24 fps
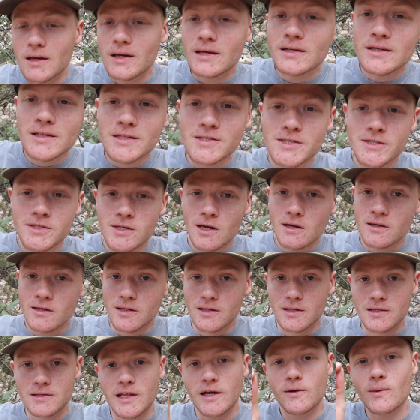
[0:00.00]
In this
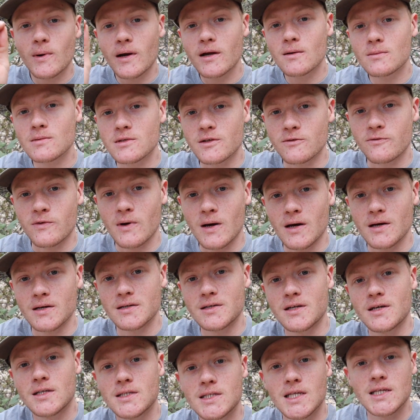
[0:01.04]
study, they were able to
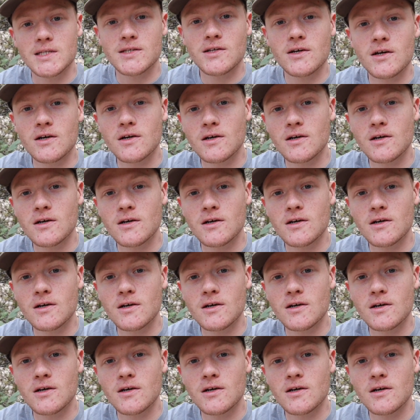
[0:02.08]
find that